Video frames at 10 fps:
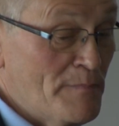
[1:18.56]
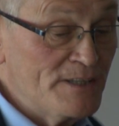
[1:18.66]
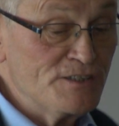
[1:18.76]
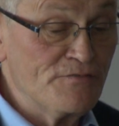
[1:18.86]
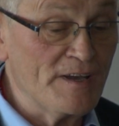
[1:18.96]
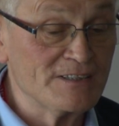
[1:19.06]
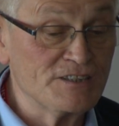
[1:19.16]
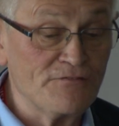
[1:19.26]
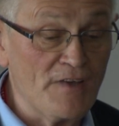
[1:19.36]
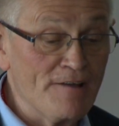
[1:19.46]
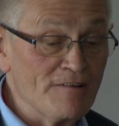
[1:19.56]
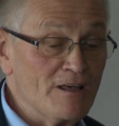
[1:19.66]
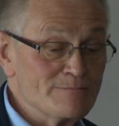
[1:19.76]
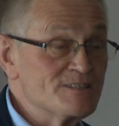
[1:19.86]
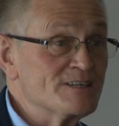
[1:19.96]
manufacture fire
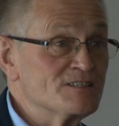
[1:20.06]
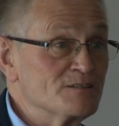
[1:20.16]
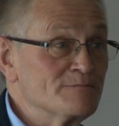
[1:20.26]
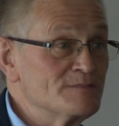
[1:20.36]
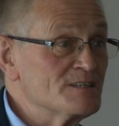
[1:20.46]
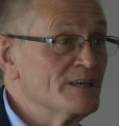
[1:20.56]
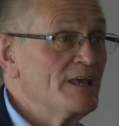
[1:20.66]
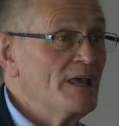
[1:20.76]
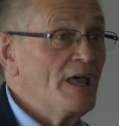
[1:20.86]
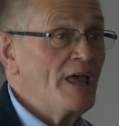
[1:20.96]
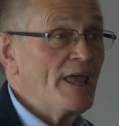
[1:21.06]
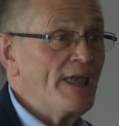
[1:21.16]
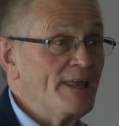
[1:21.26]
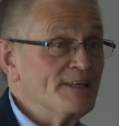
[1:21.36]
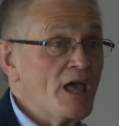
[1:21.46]
alarm systems
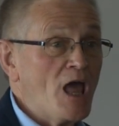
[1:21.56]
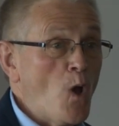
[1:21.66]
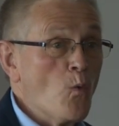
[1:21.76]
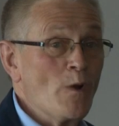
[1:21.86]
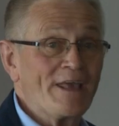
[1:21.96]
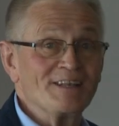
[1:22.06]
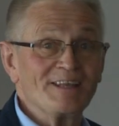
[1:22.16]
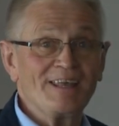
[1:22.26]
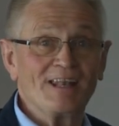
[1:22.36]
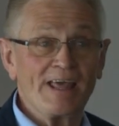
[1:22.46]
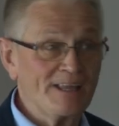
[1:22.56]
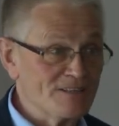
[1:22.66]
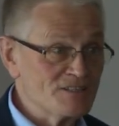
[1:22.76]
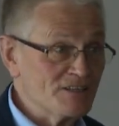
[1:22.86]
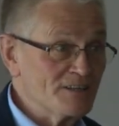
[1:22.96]
in Wigan in
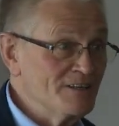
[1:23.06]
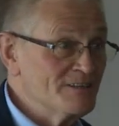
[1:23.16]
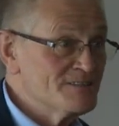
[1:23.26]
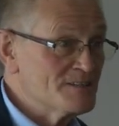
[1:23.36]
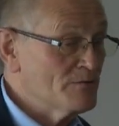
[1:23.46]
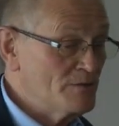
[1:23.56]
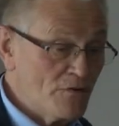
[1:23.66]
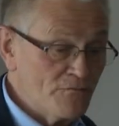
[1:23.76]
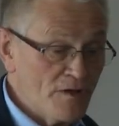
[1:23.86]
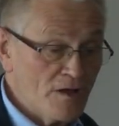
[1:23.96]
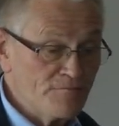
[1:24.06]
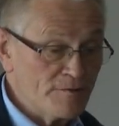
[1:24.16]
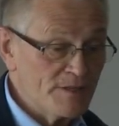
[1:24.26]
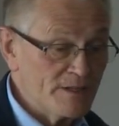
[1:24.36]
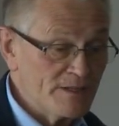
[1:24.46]
Lancashire, so not far
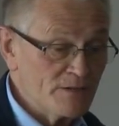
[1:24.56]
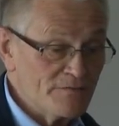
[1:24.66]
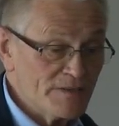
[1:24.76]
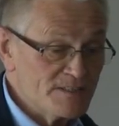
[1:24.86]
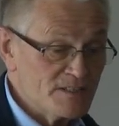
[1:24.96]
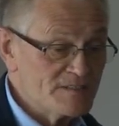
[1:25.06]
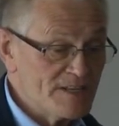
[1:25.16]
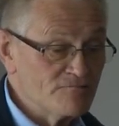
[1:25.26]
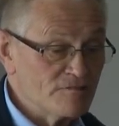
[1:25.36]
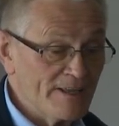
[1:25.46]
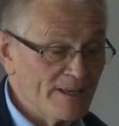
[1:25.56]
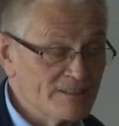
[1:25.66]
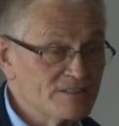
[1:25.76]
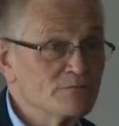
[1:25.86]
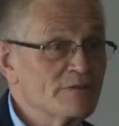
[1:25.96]
from the University of Central
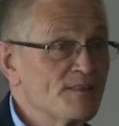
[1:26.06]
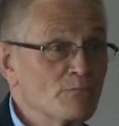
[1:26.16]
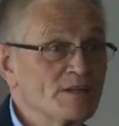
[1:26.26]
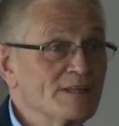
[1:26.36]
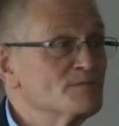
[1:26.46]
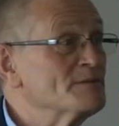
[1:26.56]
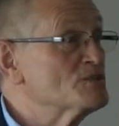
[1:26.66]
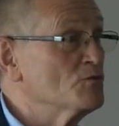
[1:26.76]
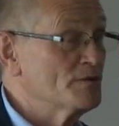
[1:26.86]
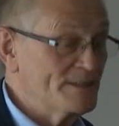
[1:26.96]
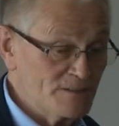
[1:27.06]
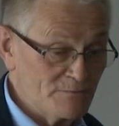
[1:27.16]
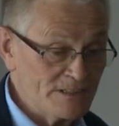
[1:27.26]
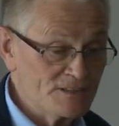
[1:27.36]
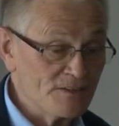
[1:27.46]
Lancashire. I think we need to be talking
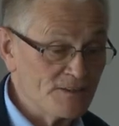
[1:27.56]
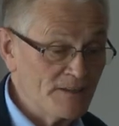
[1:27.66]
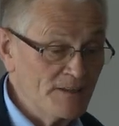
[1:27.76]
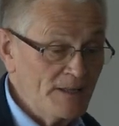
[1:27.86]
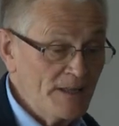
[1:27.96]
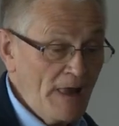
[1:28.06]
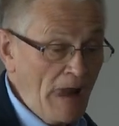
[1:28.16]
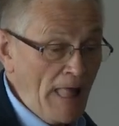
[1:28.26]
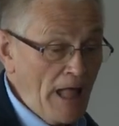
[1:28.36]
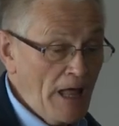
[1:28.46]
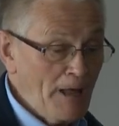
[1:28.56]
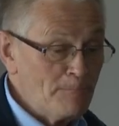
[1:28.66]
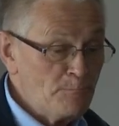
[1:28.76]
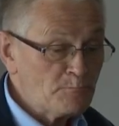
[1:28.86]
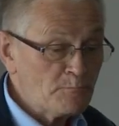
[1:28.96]
to each other. I'm